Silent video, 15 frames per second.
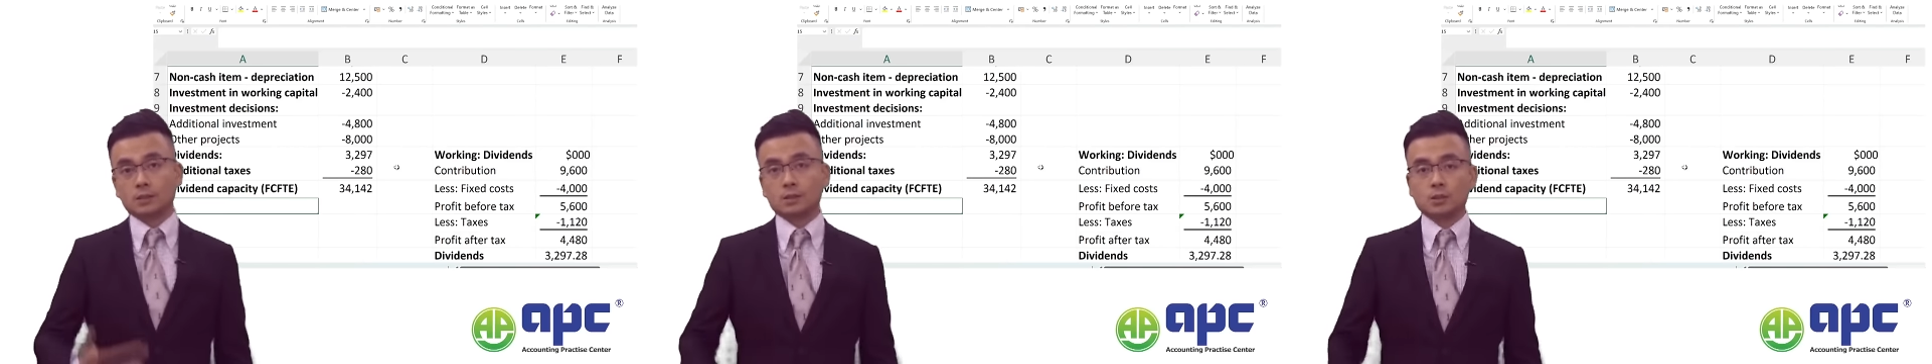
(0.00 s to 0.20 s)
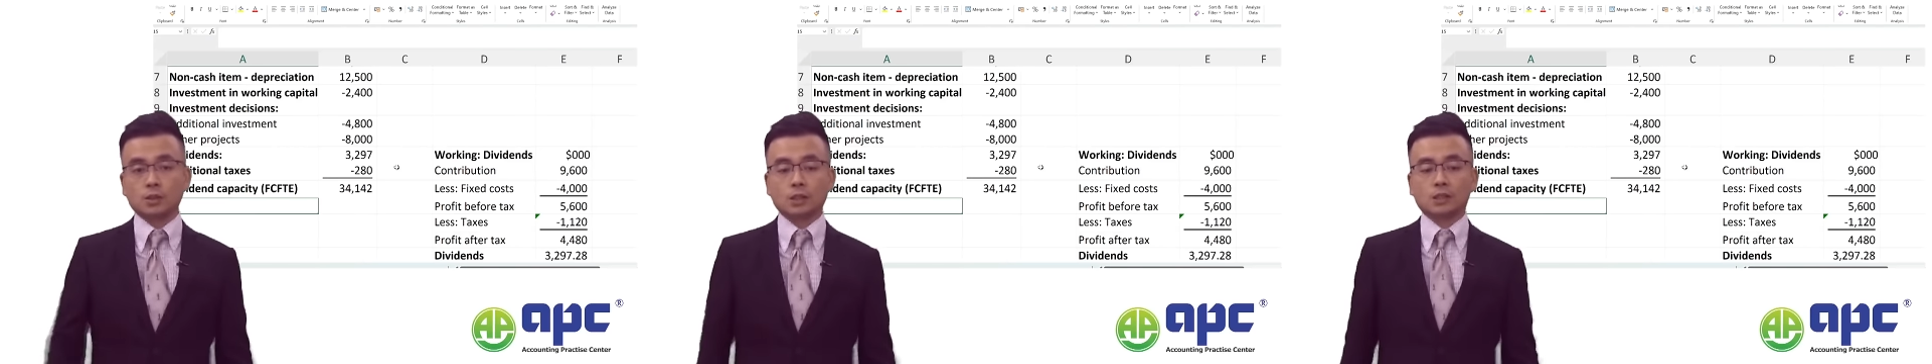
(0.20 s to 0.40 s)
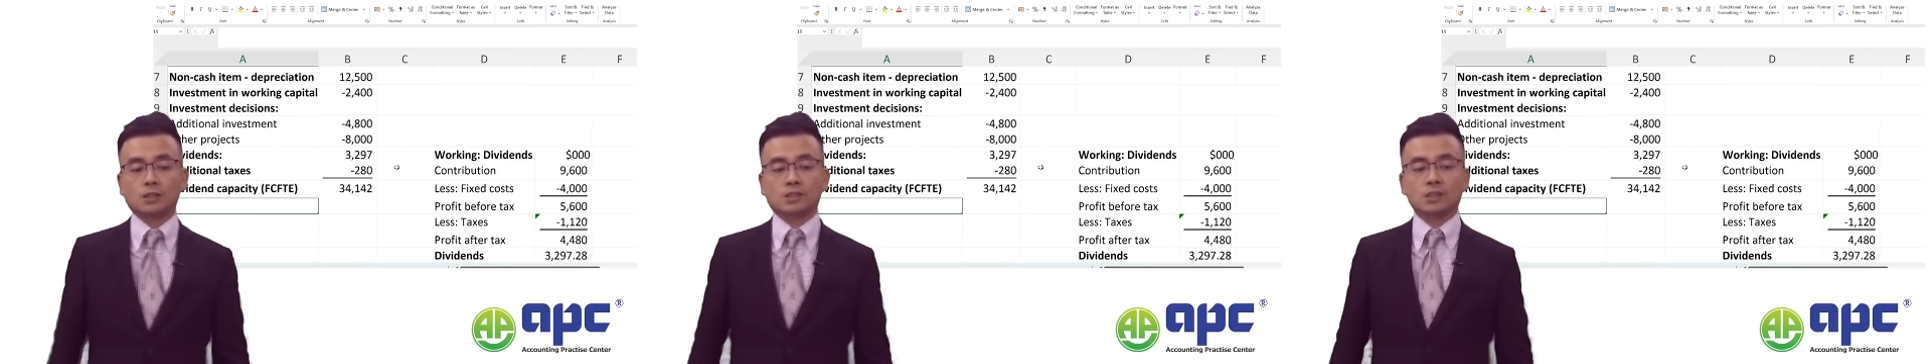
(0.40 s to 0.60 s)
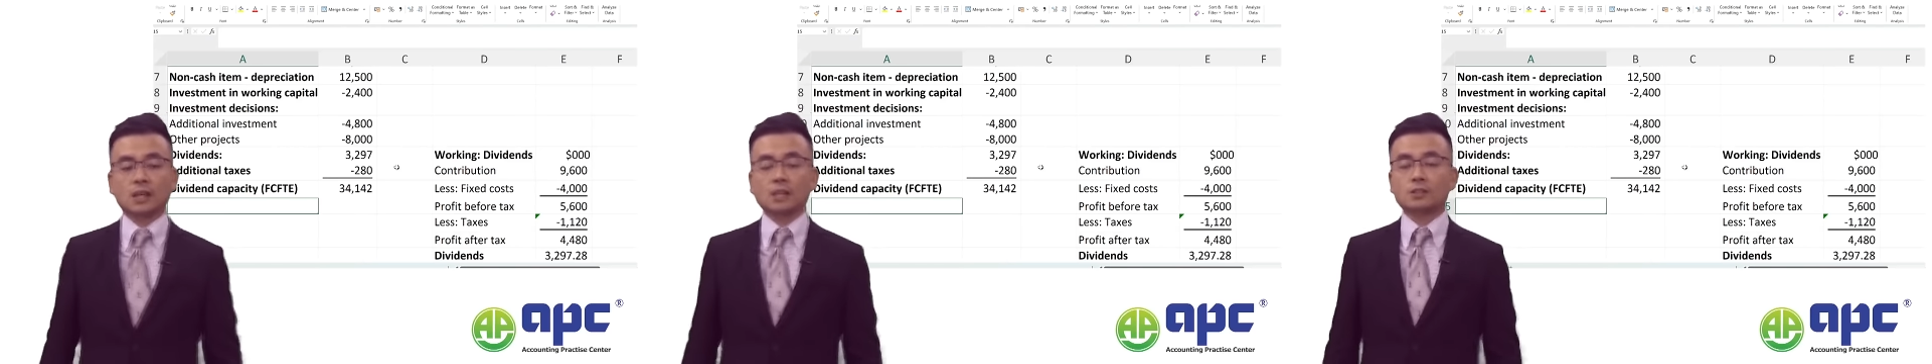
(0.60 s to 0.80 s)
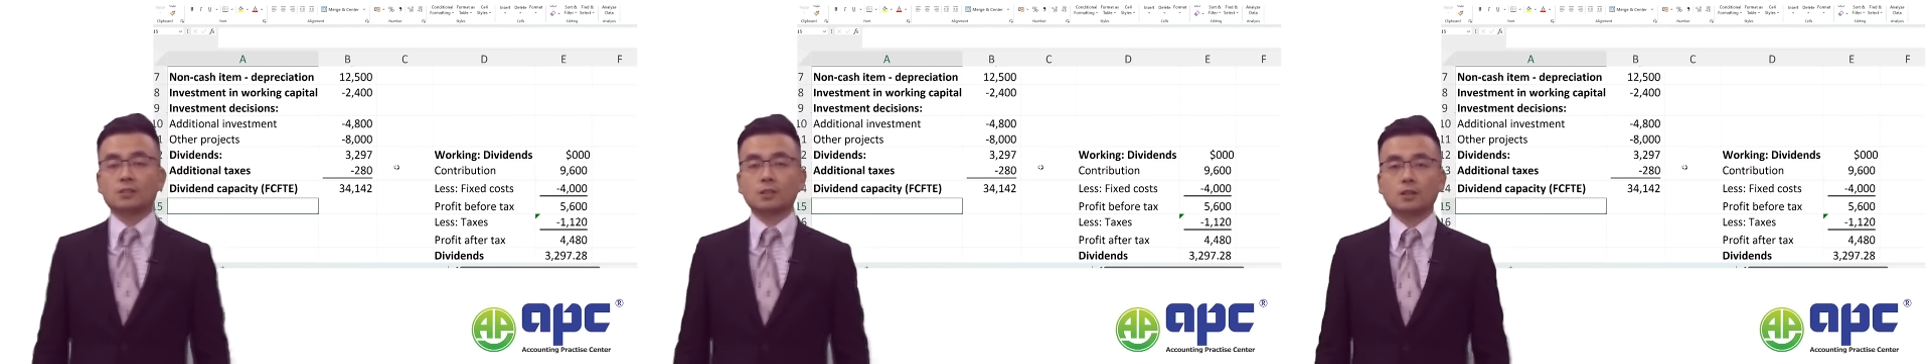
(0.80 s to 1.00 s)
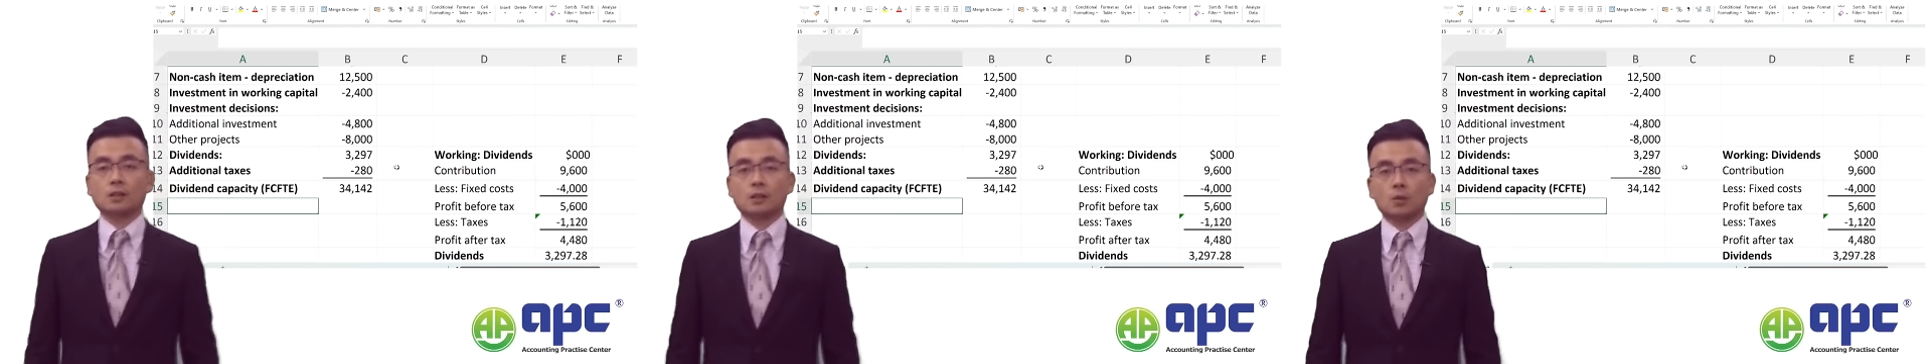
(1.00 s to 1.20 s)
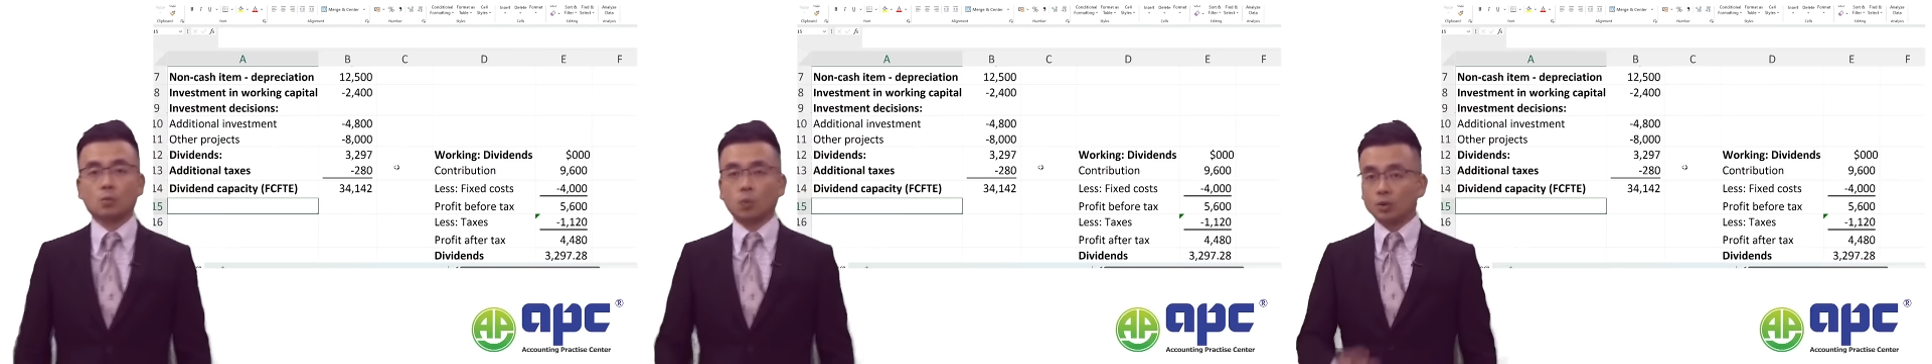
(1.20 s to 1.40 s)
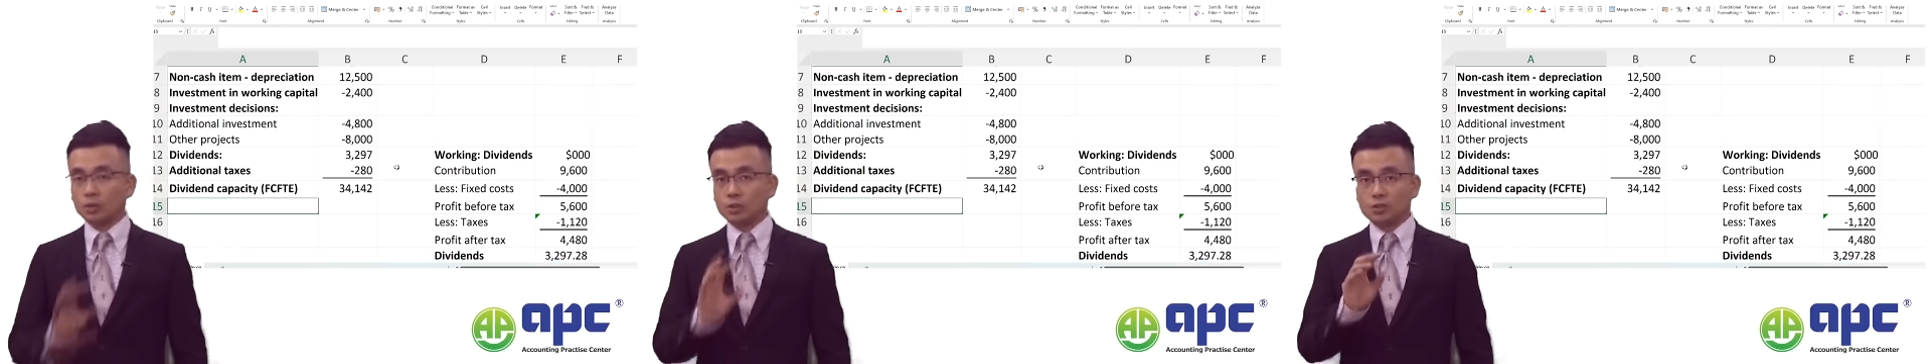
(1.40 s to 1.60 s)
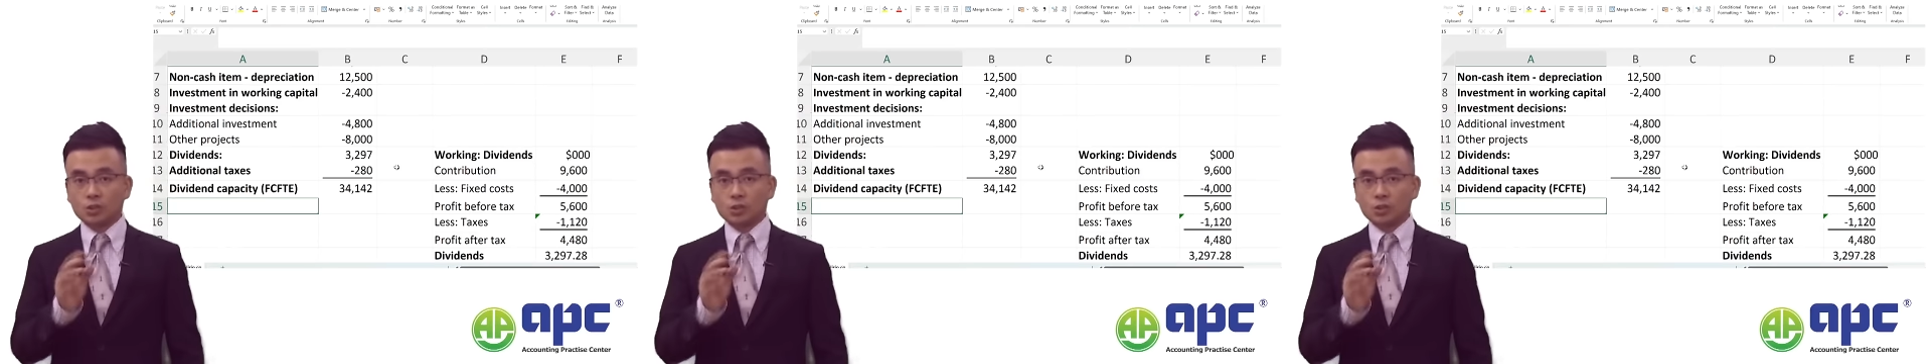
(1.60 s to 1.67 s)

you can state one or